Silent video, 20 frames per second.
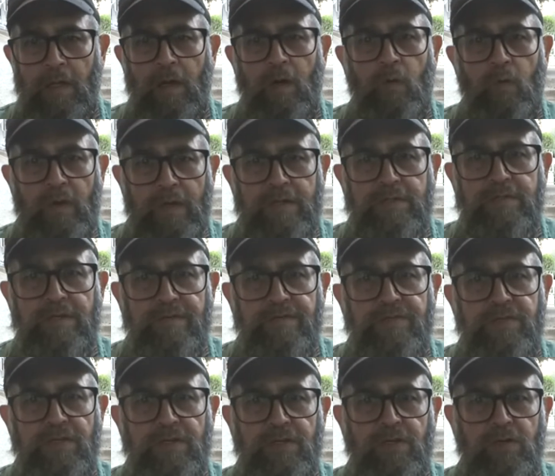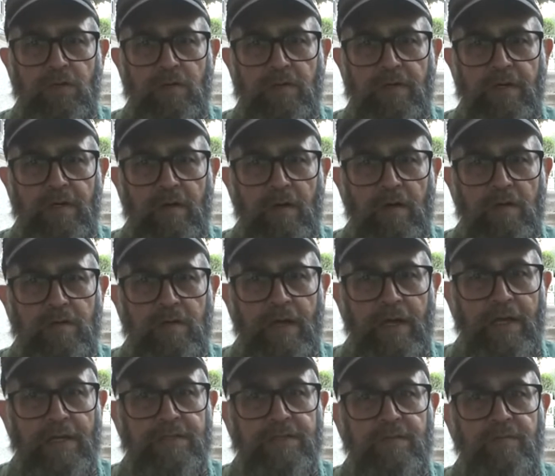We live securely in our
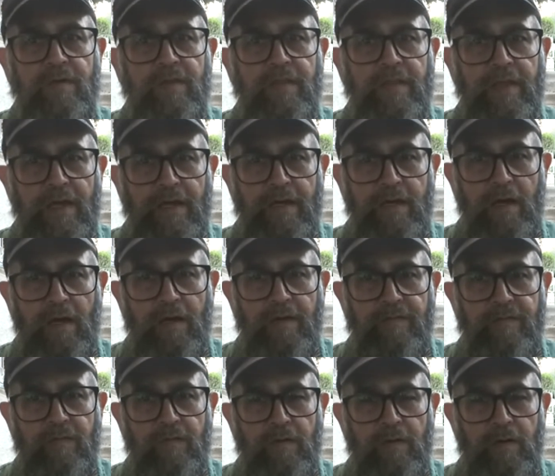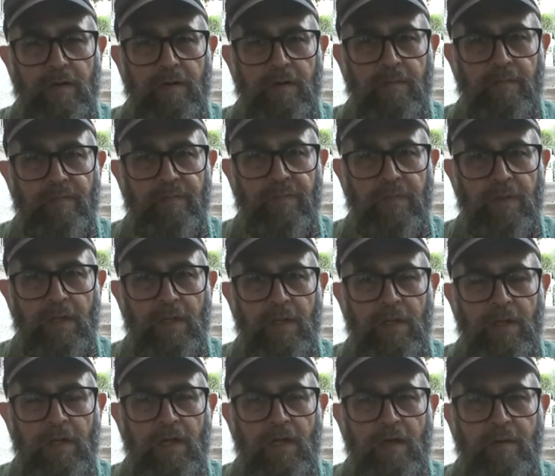land, and we thank God for it.
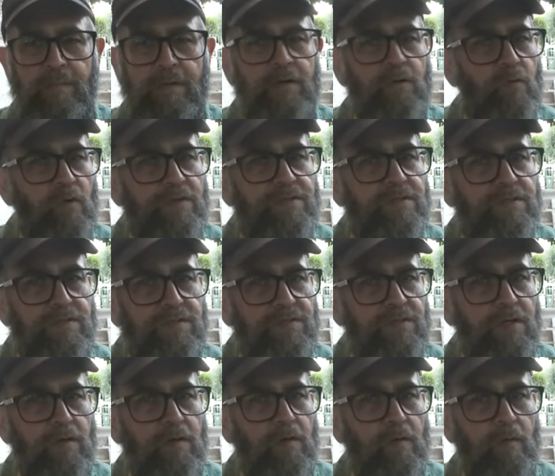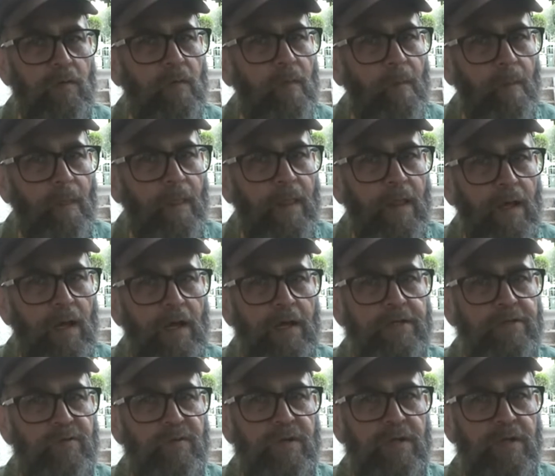But it wasn't so
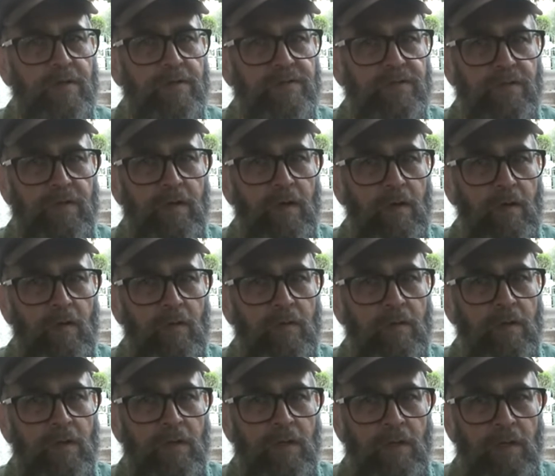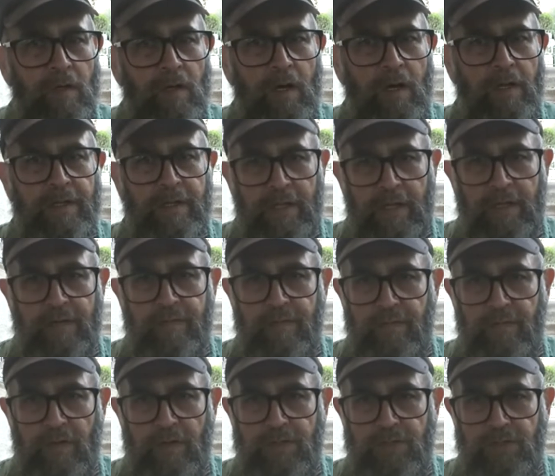100 years ago on the eve of
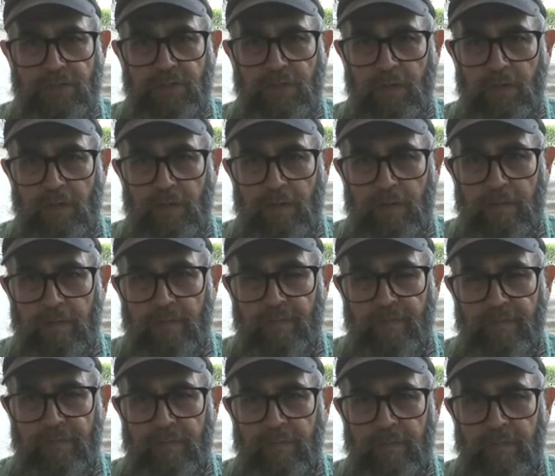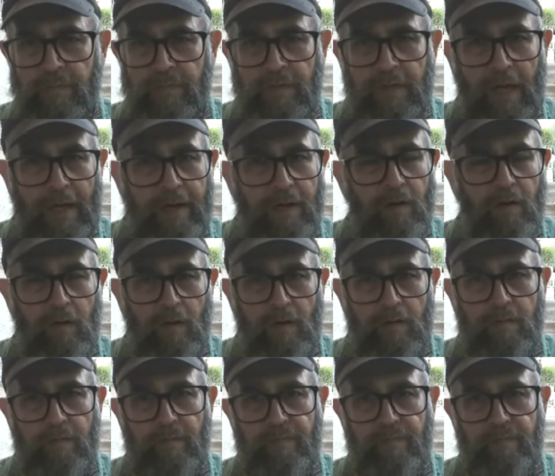Rosh Hashanah. Not at all.